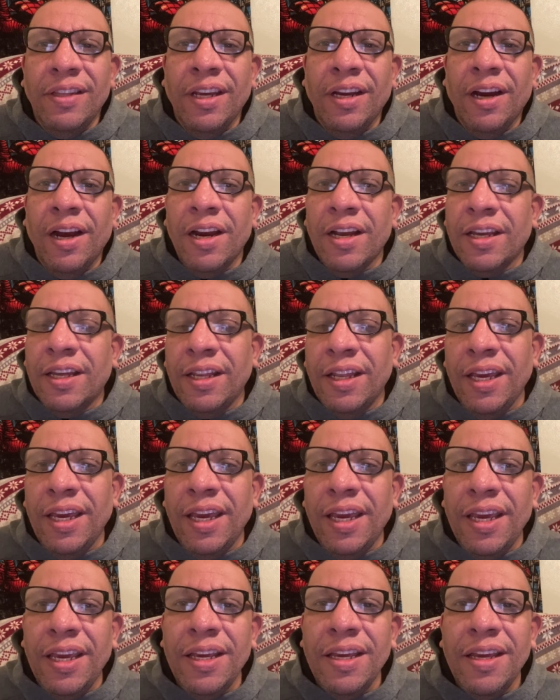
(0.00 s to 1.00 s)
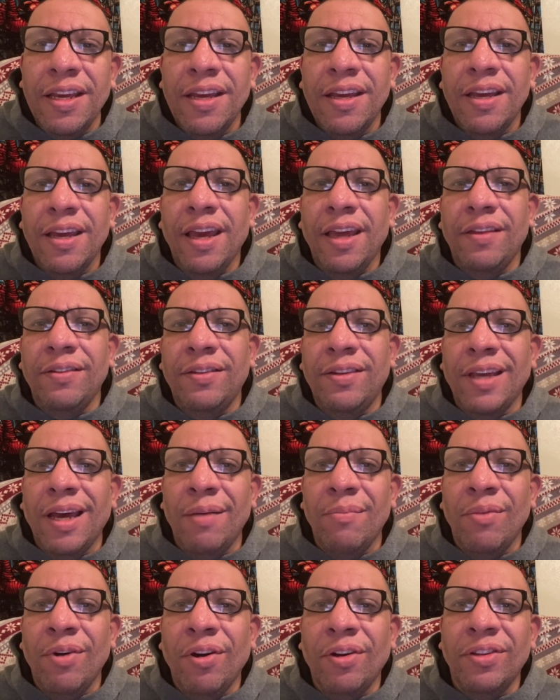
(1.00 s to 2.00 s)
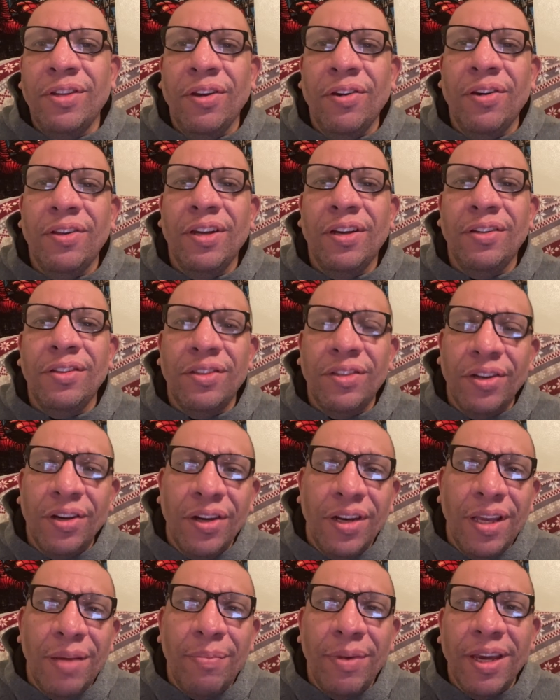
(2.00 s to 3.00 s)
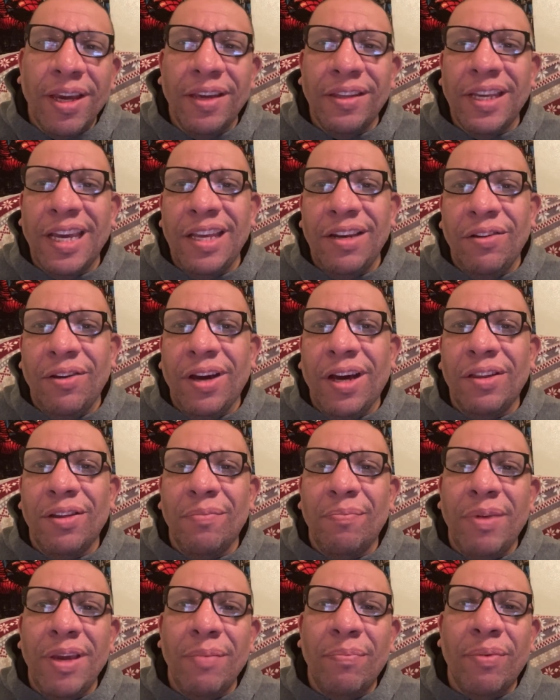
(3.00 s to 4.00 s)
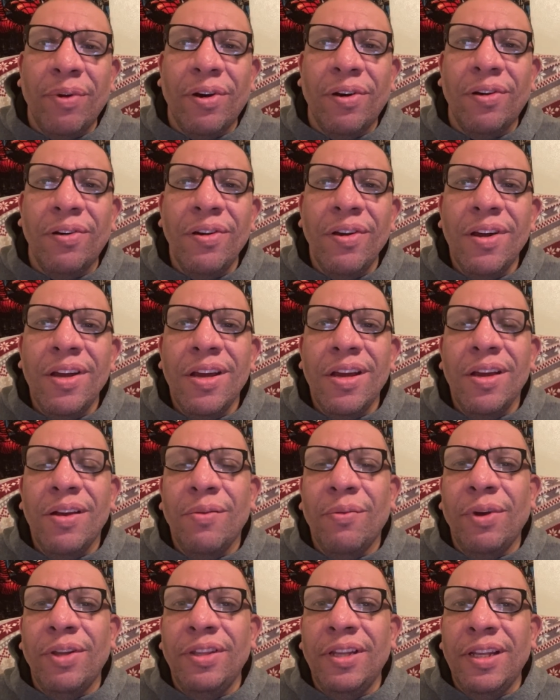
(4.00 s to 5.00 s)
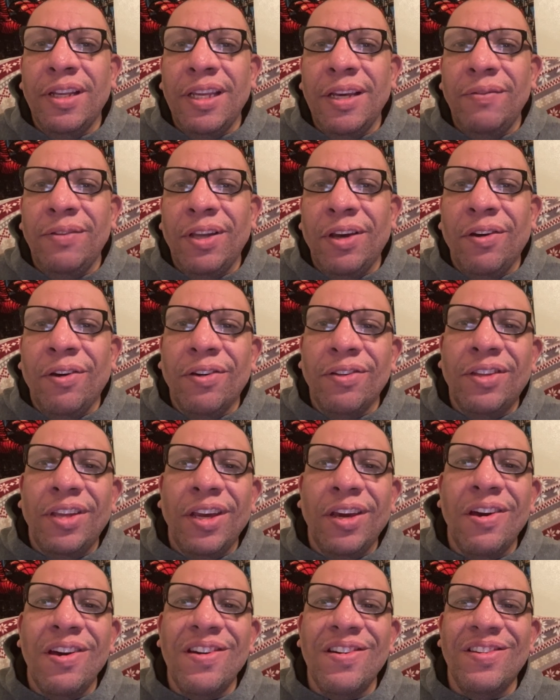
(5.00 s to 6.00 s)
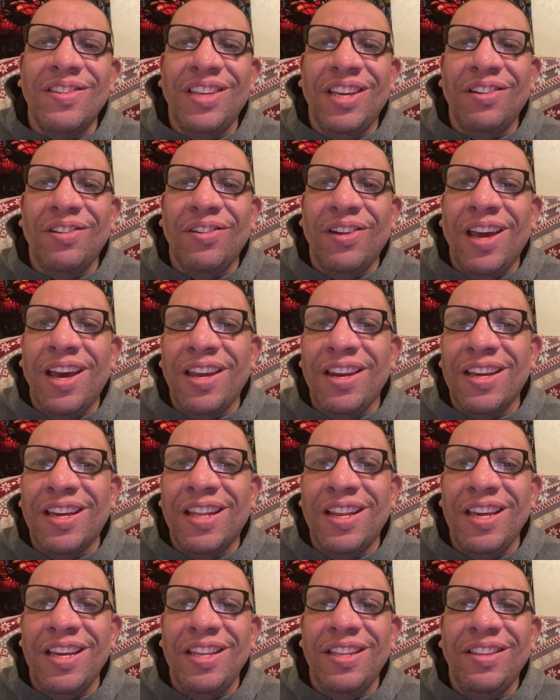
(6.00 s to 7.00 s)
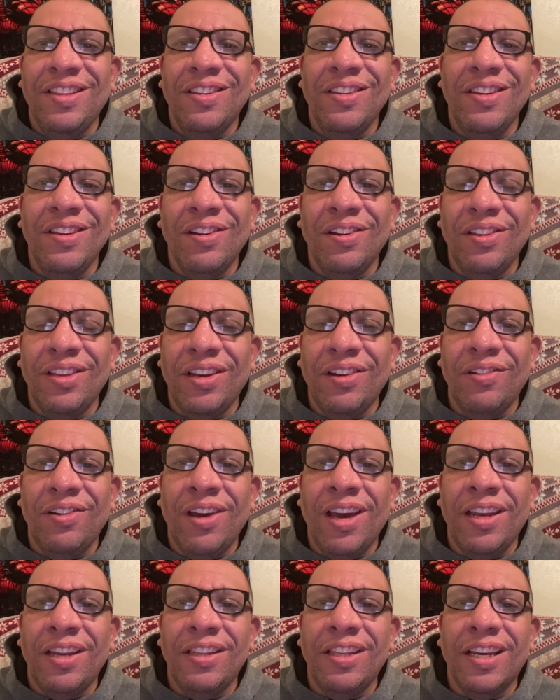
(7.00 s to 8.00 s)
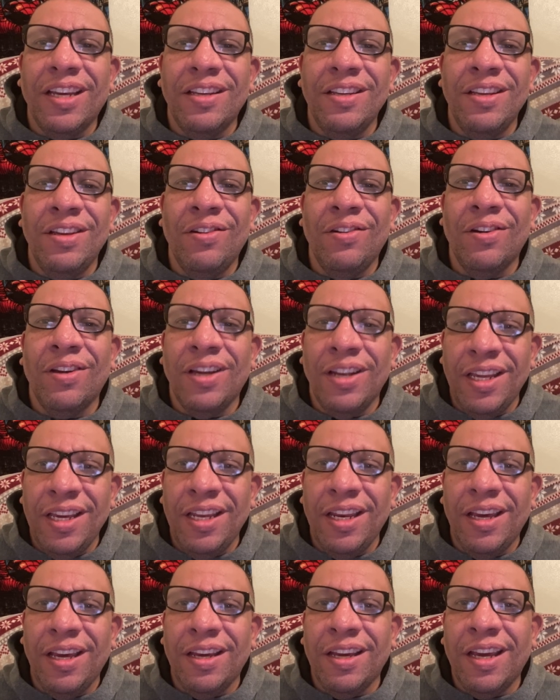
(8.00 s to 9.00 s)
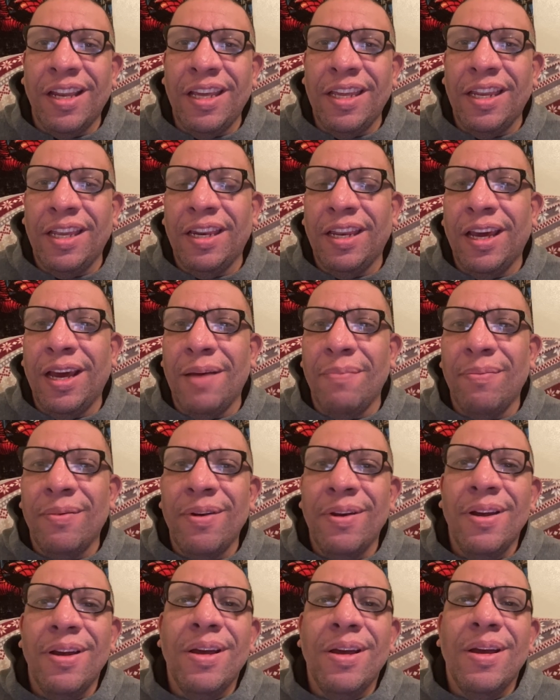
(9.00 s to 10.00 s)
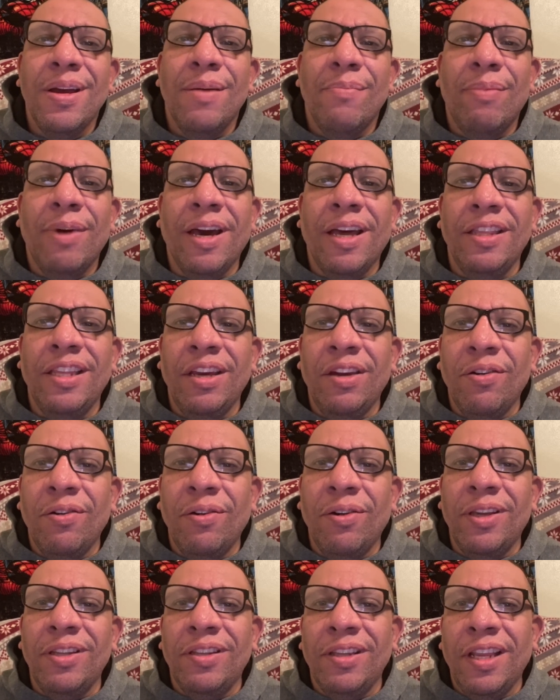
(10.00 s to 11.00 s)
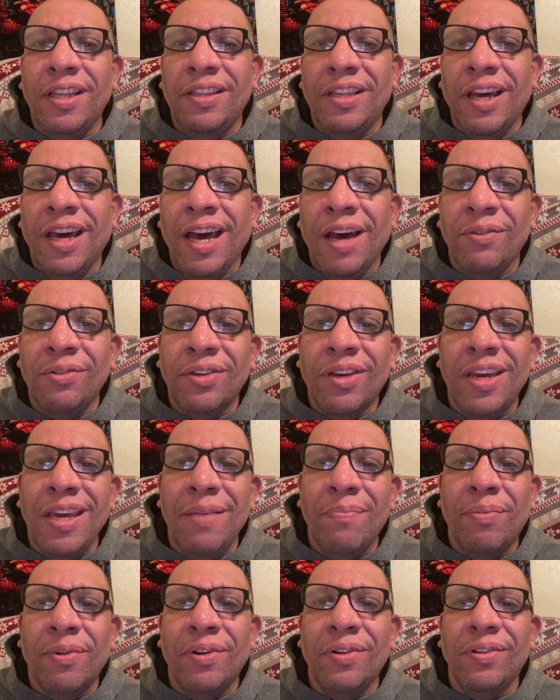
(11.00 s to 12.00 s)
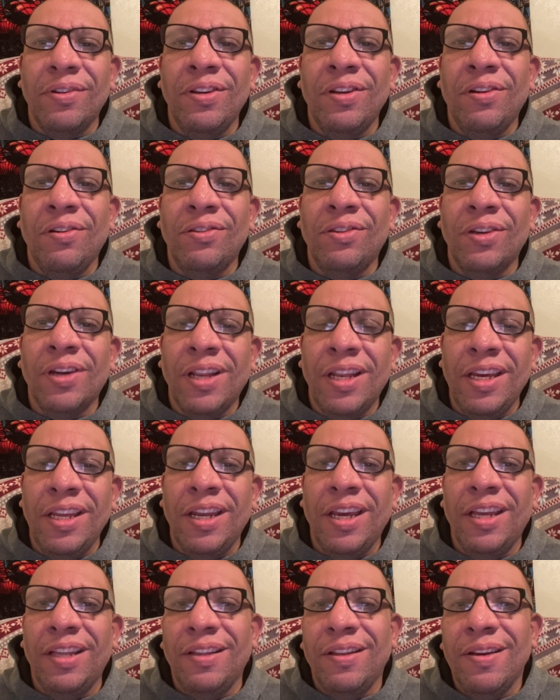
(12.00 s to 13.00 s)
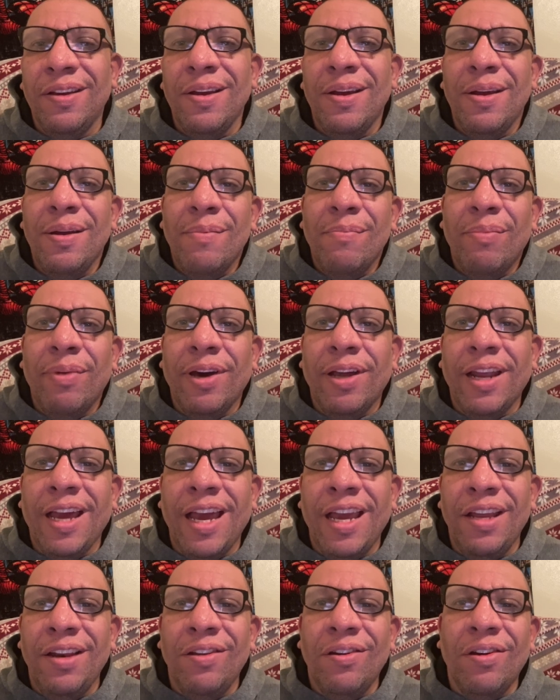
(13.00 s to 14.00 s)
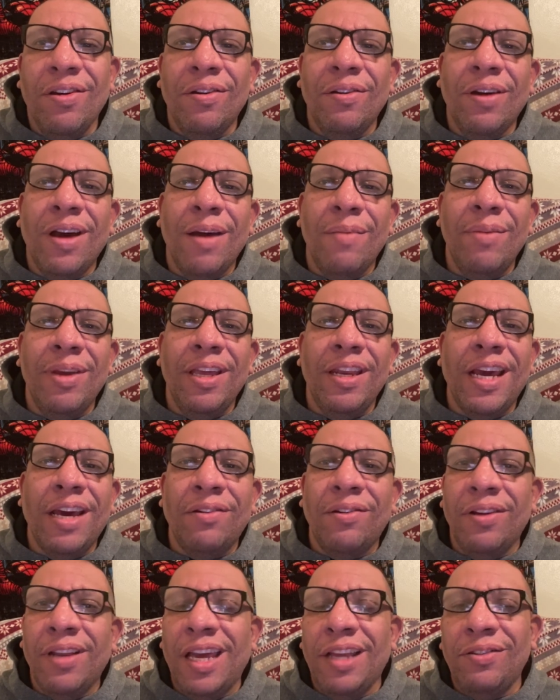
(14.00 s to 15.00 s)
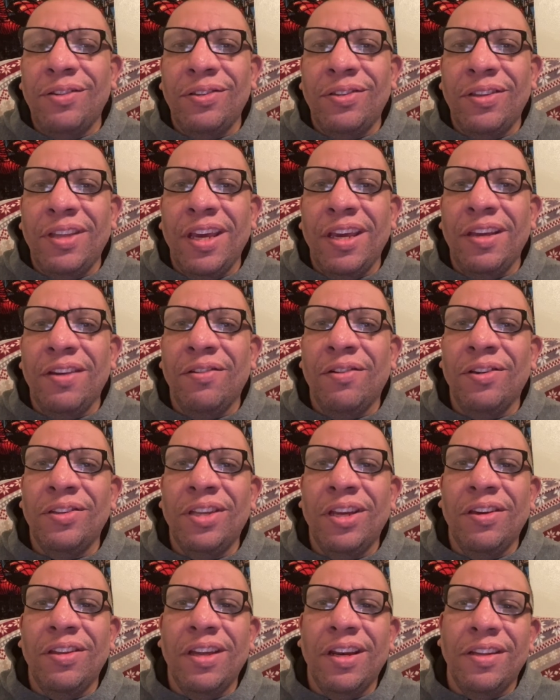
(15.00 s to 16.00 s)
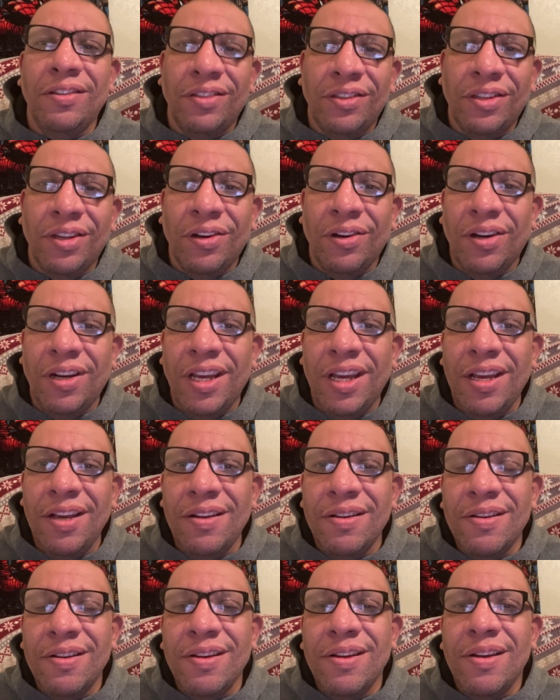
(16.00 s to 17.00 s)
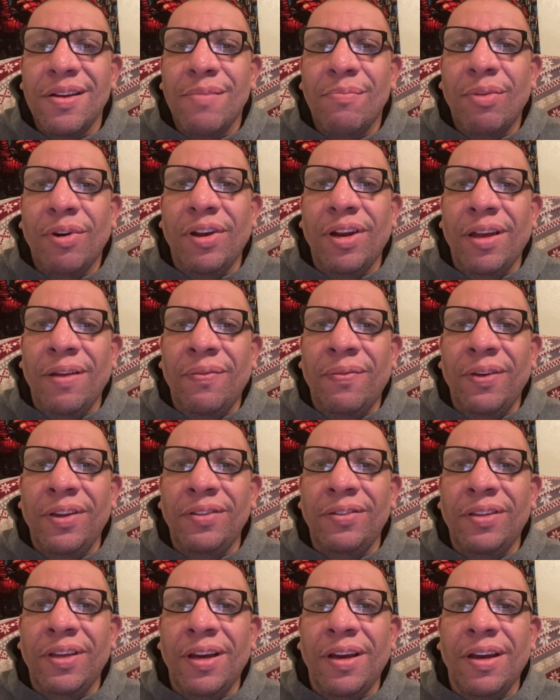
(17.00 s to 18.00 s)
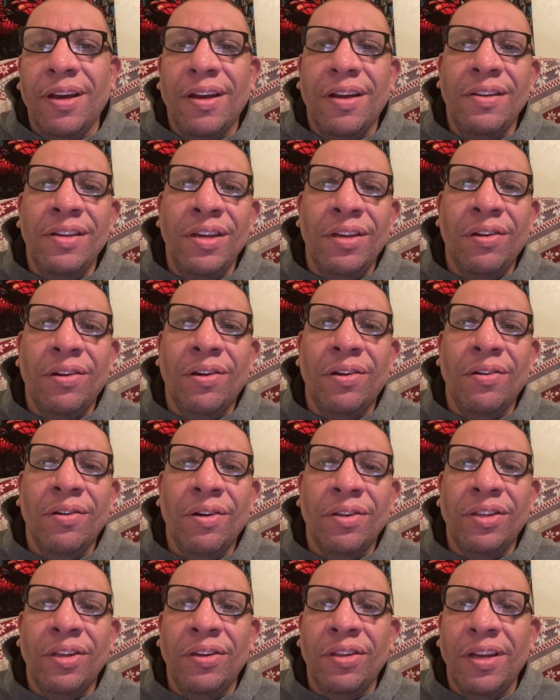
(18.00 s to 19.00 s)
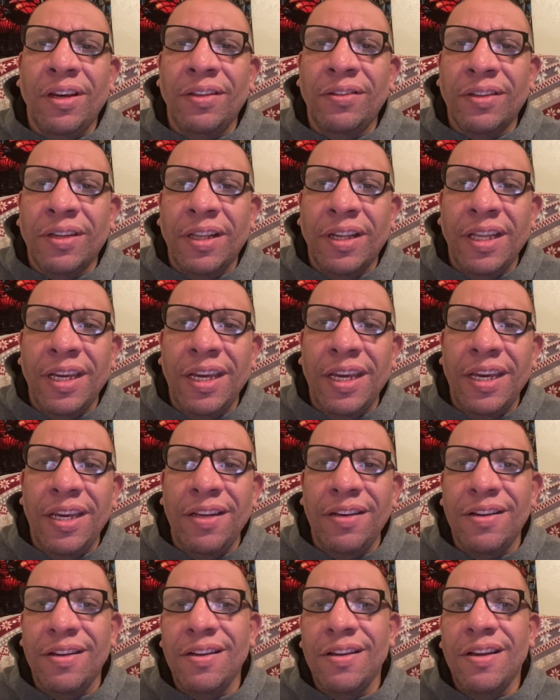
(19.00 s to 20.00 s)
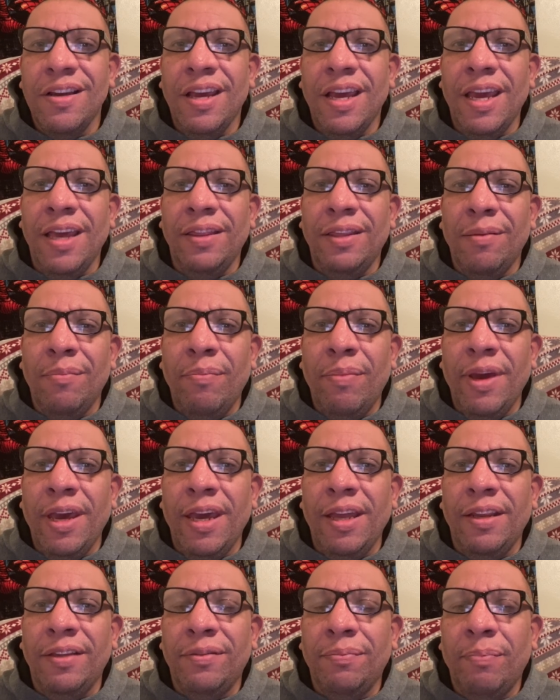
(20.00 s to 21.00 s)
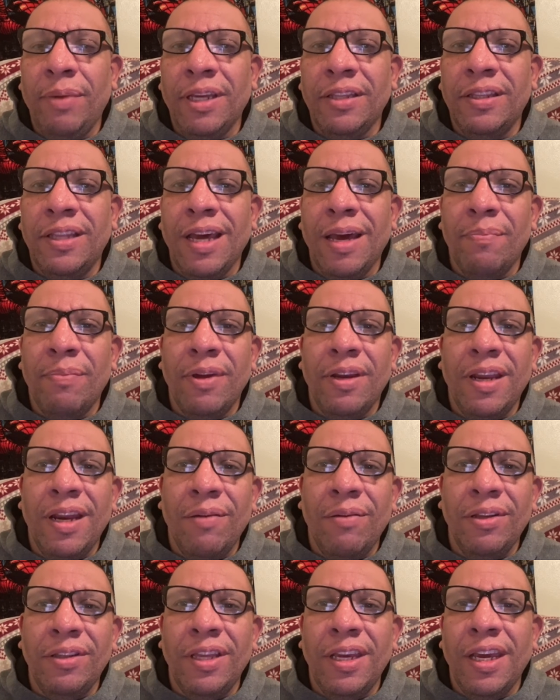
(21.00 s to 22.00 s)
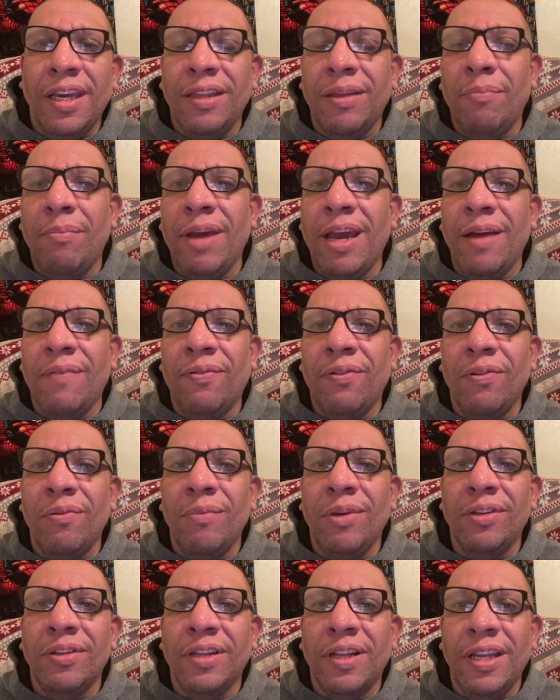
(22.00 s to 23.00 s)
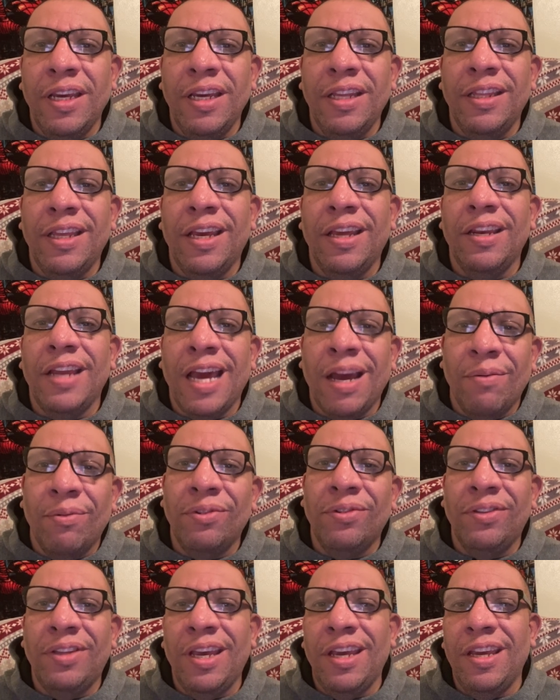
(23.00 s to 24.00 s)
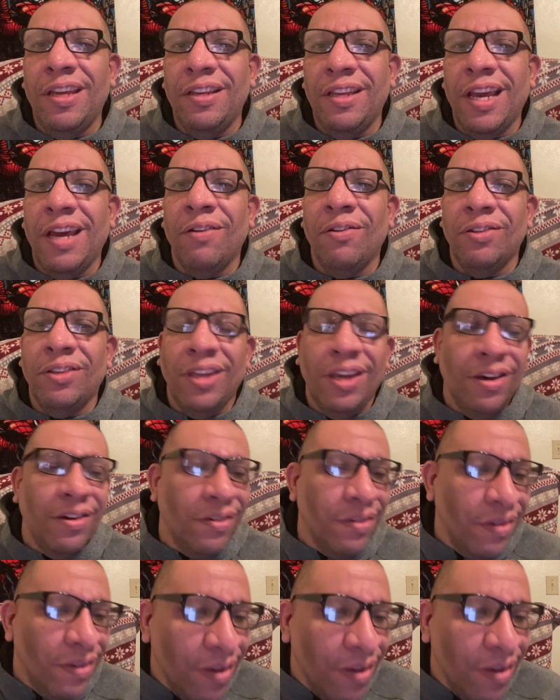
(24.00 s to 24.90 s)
are clean and some hotel they're dirty because I know other people, when they leave the hotel, they don't know how to clean, you know, they don't know how to, you know, clean it up, but they always let the housekeeper, you know, to clean it. But I know, I mean, I don't like to stay in a hotel that is dirty. But if it's a, you know, hotel that is clean and the bed is picked up and everything and the bathroom is clean, then I will stay in that hotel.